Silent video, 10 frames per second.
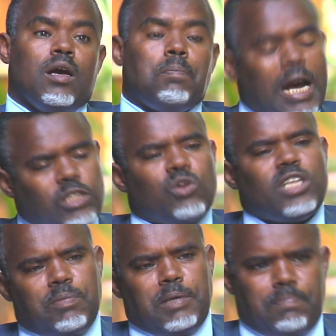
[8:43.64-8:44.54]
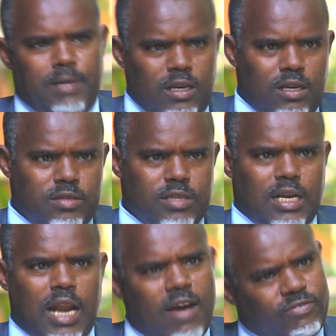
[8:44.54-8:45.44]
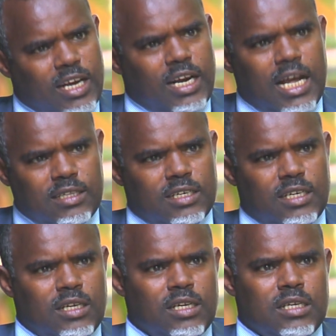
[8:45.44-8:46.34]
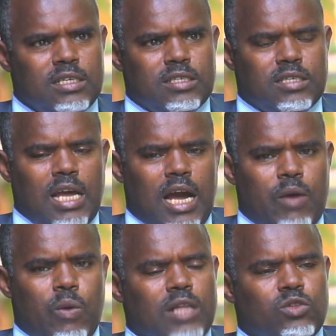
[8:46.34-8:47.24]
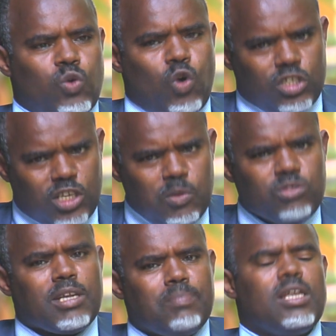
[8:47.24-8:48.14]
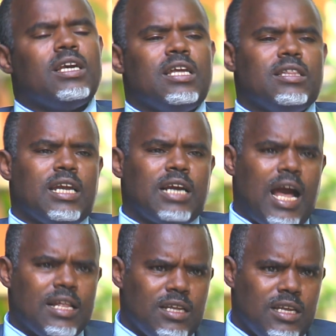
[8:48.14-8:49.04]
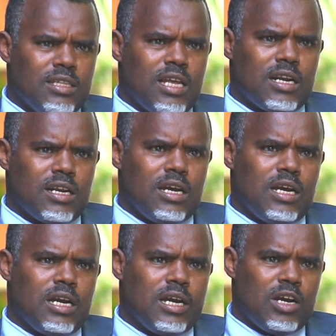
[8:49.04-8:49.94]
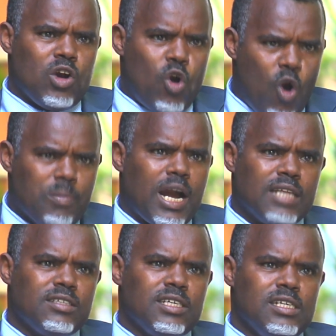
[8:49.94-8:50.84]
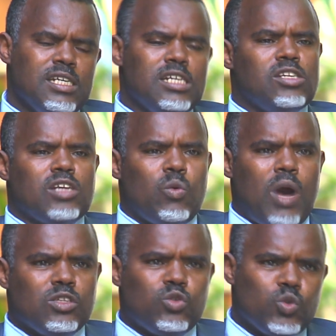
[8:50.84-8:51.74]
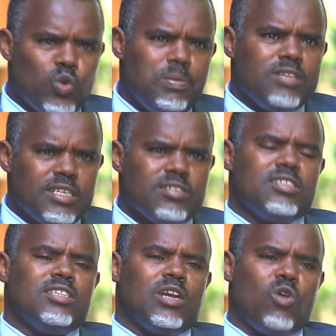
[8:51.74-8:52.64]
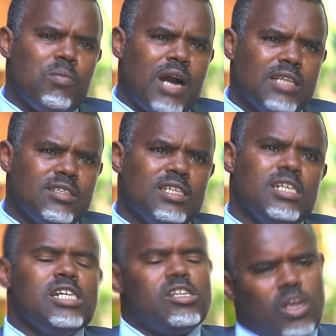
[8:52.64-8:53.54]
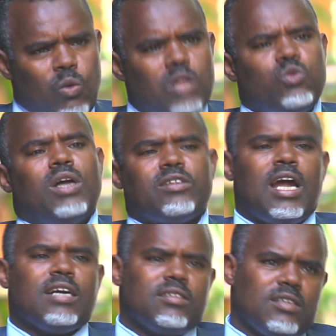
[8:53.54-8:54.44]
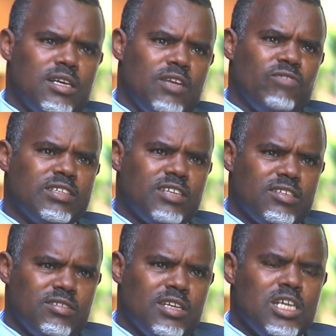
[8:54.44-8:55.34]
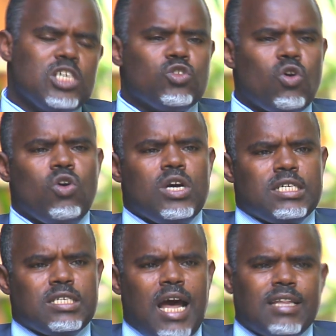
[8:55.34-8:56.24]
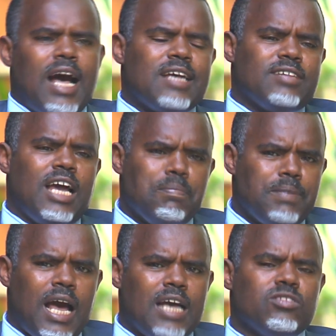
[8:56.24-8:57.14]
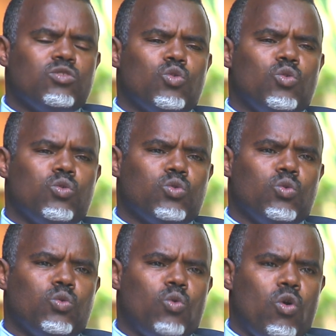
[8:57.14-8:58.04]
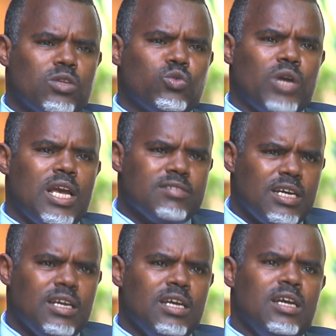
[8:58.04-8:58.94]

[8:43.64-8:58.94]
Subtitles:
patriotic people. They love their country. They want to contribute something in their home country. They want to do business in their home country. They want to attract investors. So that has helped us to work together,